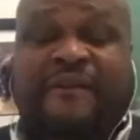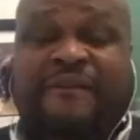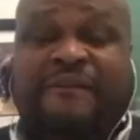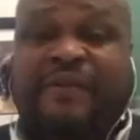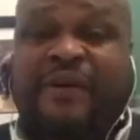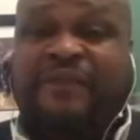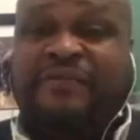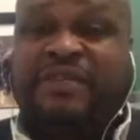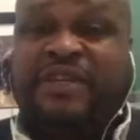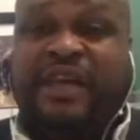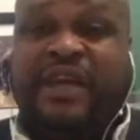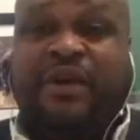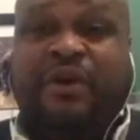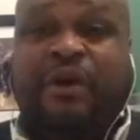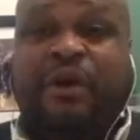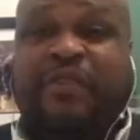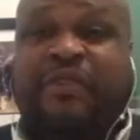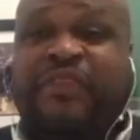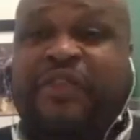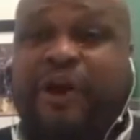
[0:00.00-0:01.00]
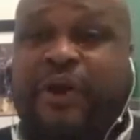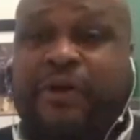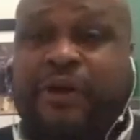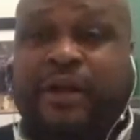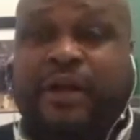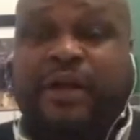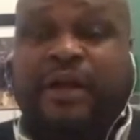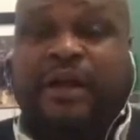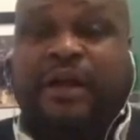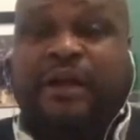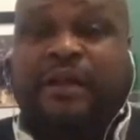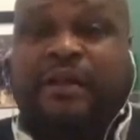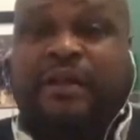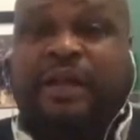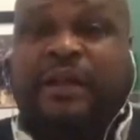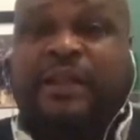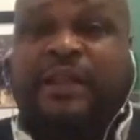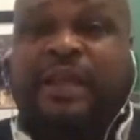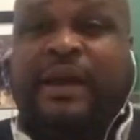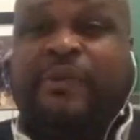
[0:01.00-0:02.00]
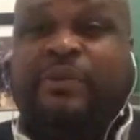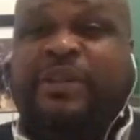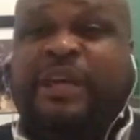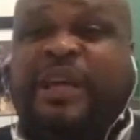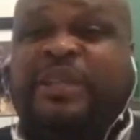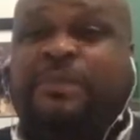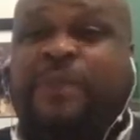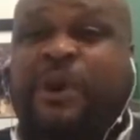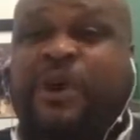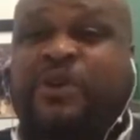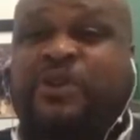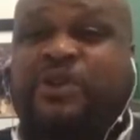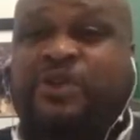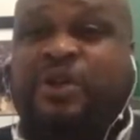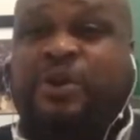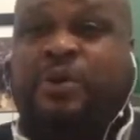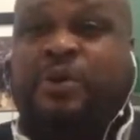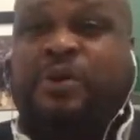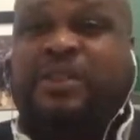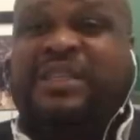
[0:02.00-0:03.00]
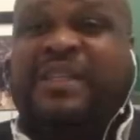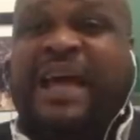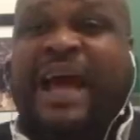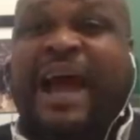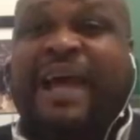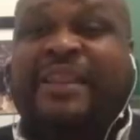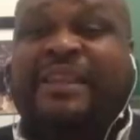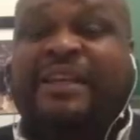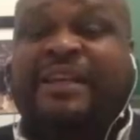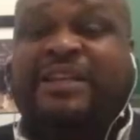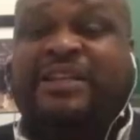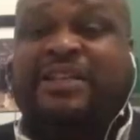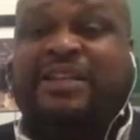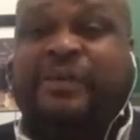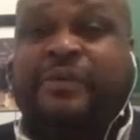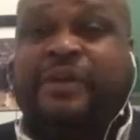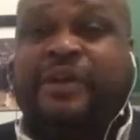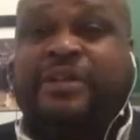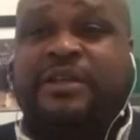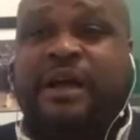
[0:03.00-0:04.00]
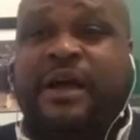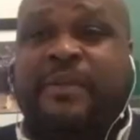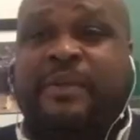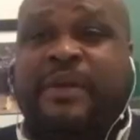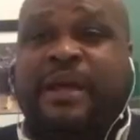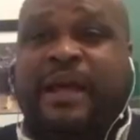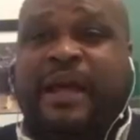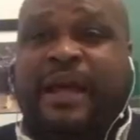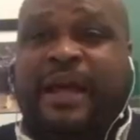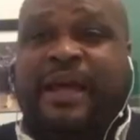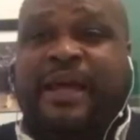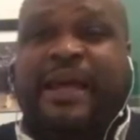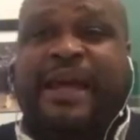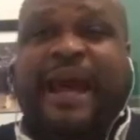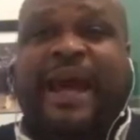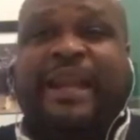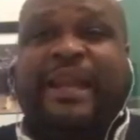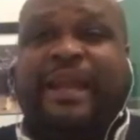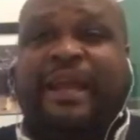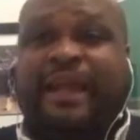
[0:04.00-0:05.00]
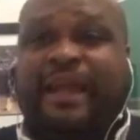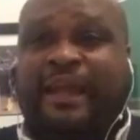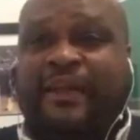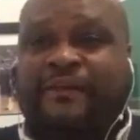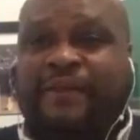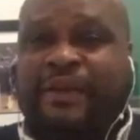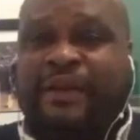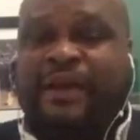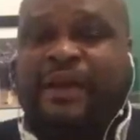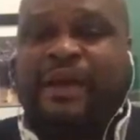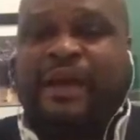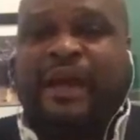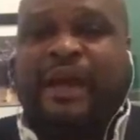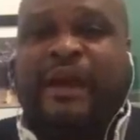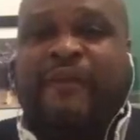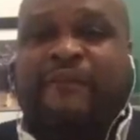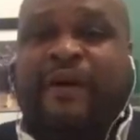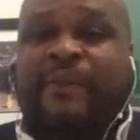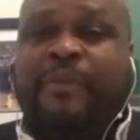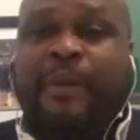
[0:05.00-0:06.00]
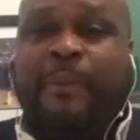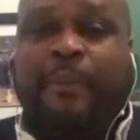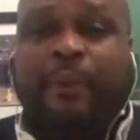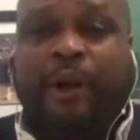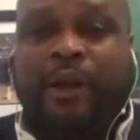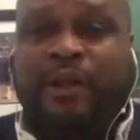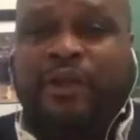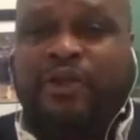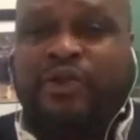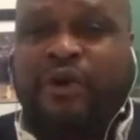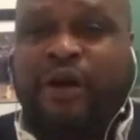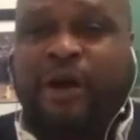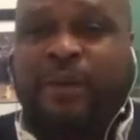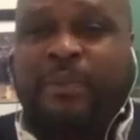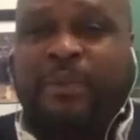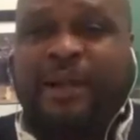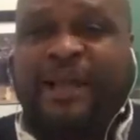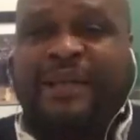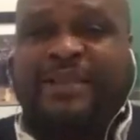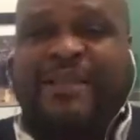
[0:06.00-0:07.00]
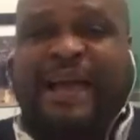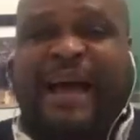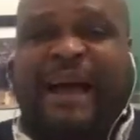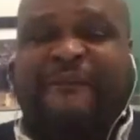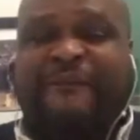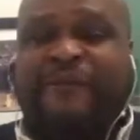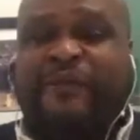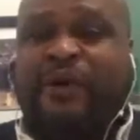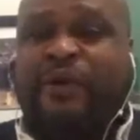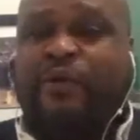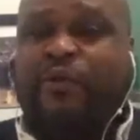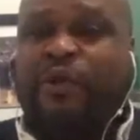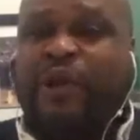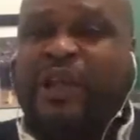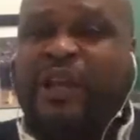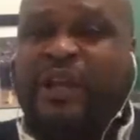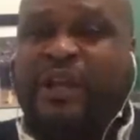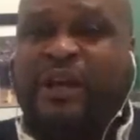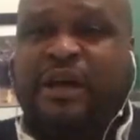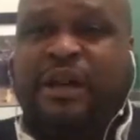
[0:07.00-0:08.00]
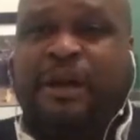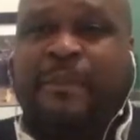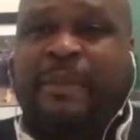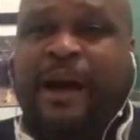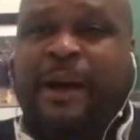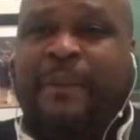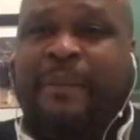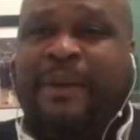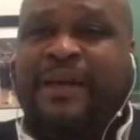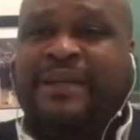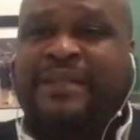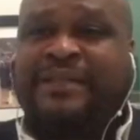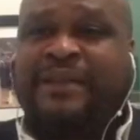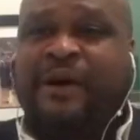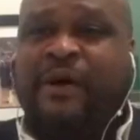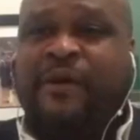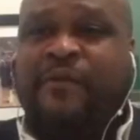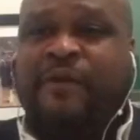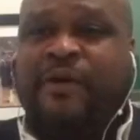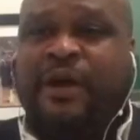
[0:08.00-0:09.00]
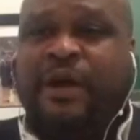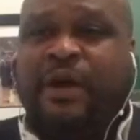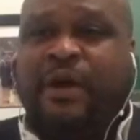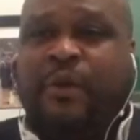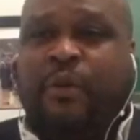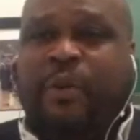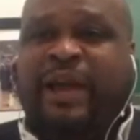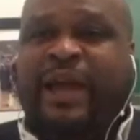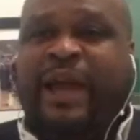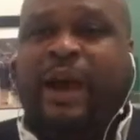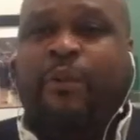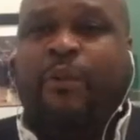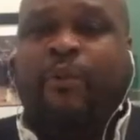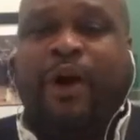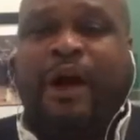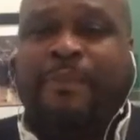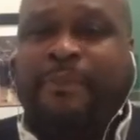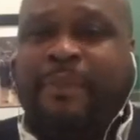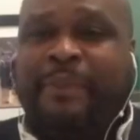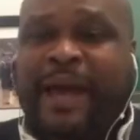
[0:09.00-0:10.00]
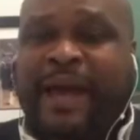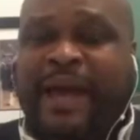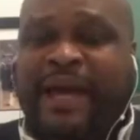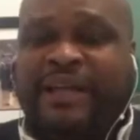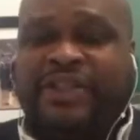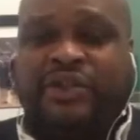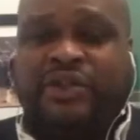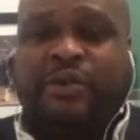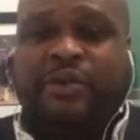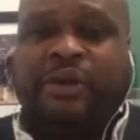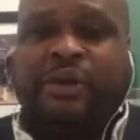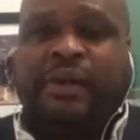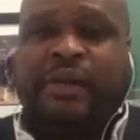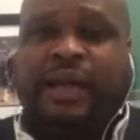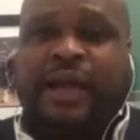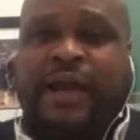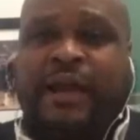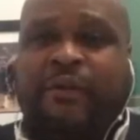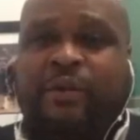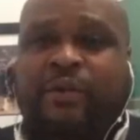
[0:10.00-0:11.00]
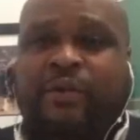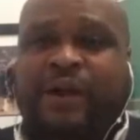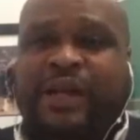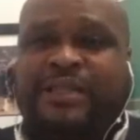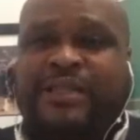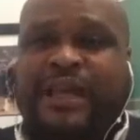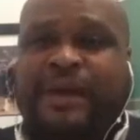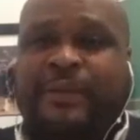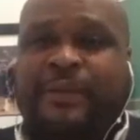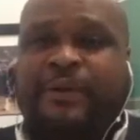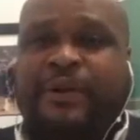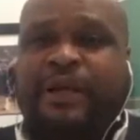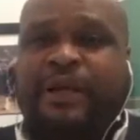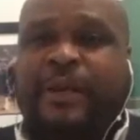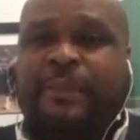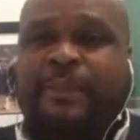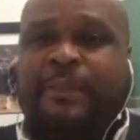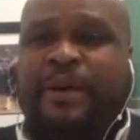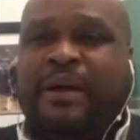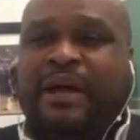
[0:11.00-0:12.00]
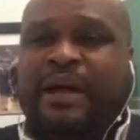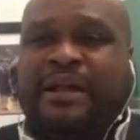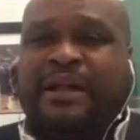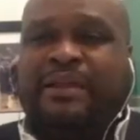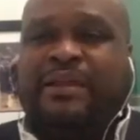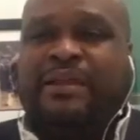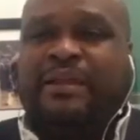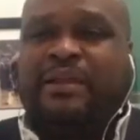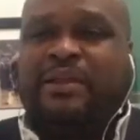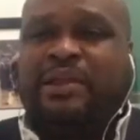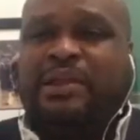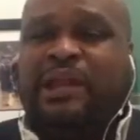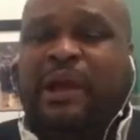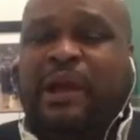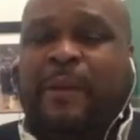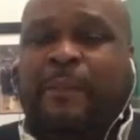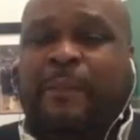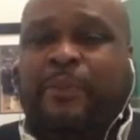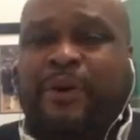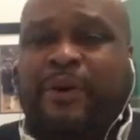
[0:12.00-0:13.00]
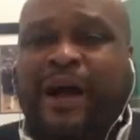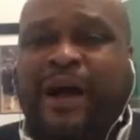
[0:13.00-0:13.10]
15, or 30. They did what they're supposed to do, tied this series up and got it even. If I'm the Portland Trail Blazers, I feel really good about myself. We had one bad shooting night. We wasn't able to keep up. LeBron